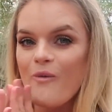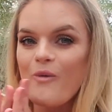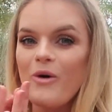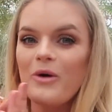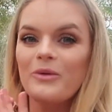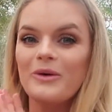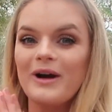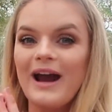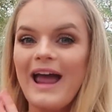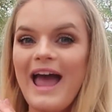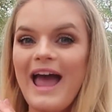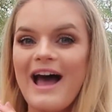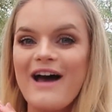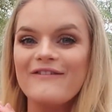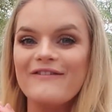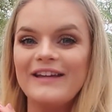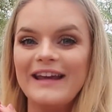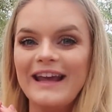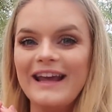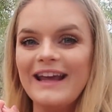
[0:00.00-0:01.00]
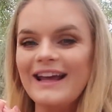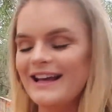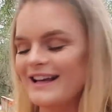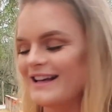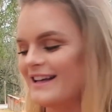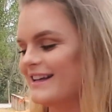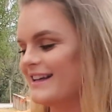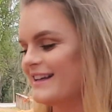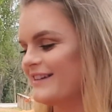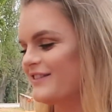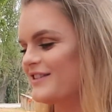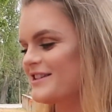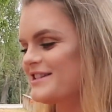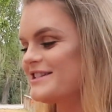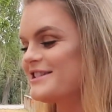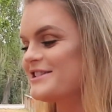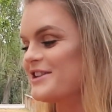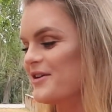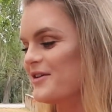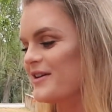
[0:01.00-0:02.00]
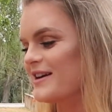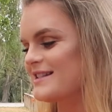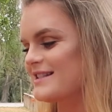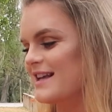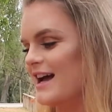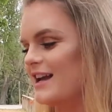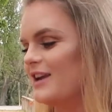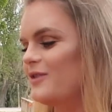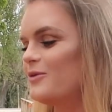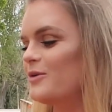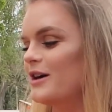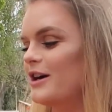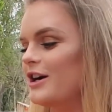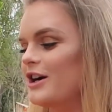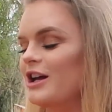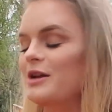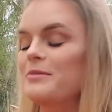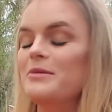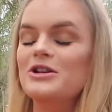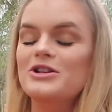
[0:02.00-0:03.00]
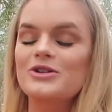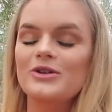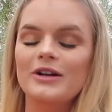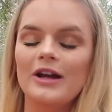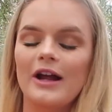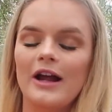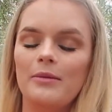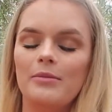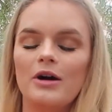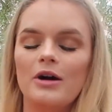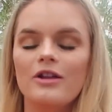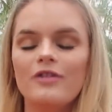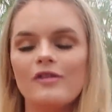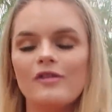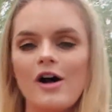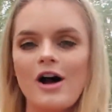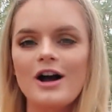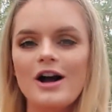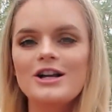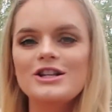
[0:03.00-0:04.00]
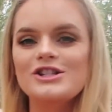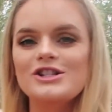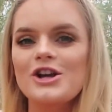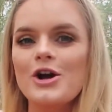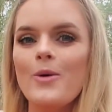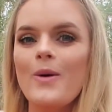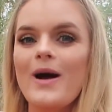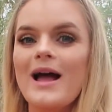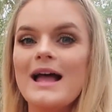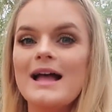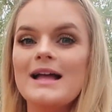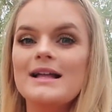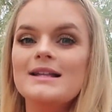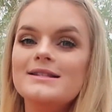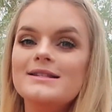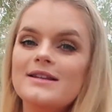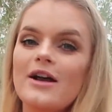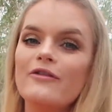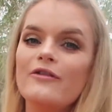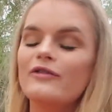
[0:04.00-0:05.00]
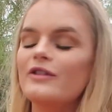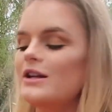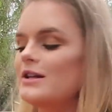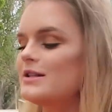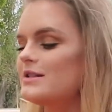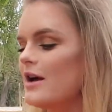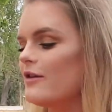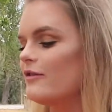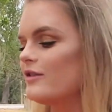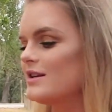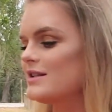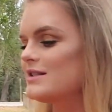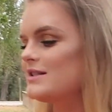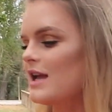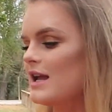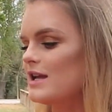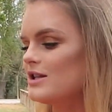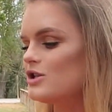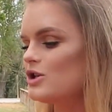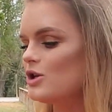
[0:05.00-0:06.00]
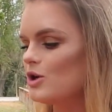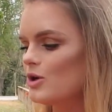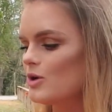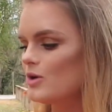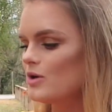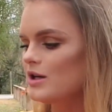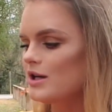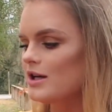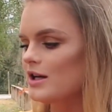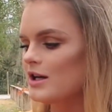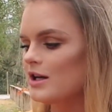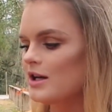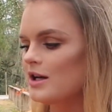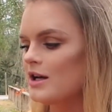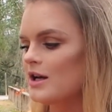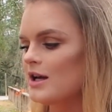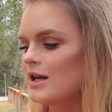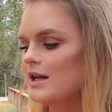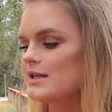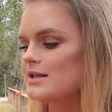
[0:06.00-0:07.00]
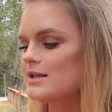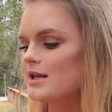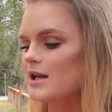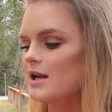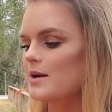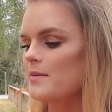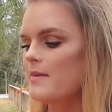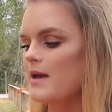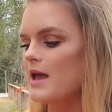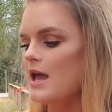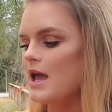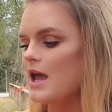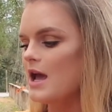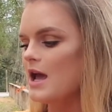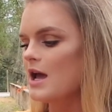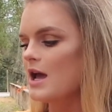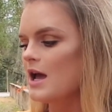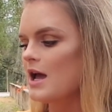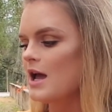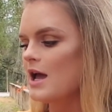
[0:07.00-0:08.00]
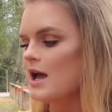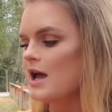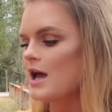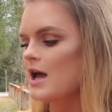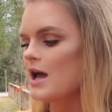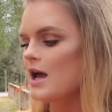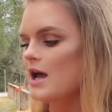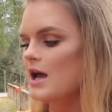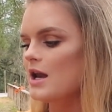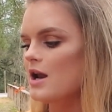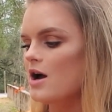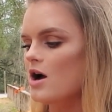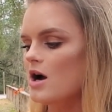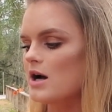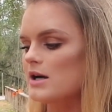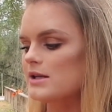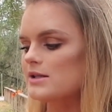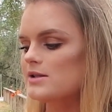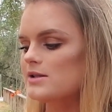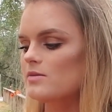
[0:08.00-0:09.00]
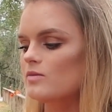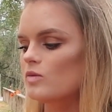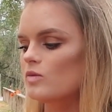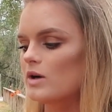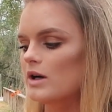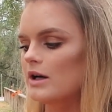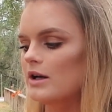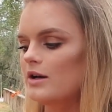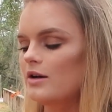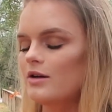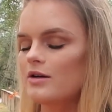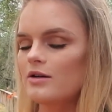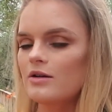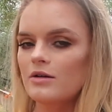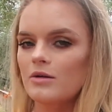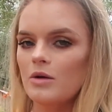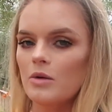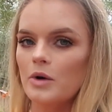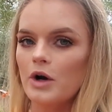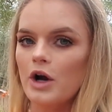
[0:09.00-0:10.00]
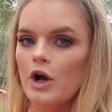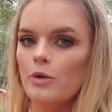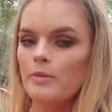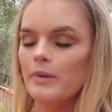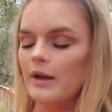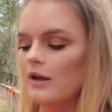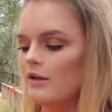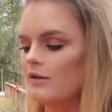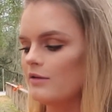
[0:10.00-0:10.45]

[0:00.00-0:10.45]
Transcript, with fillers: what we're having. We're so excited. We're going to be doing a birth vlog, so definitely, definitely stay tuned. It's going to be an awesome one. Well, we're hoping.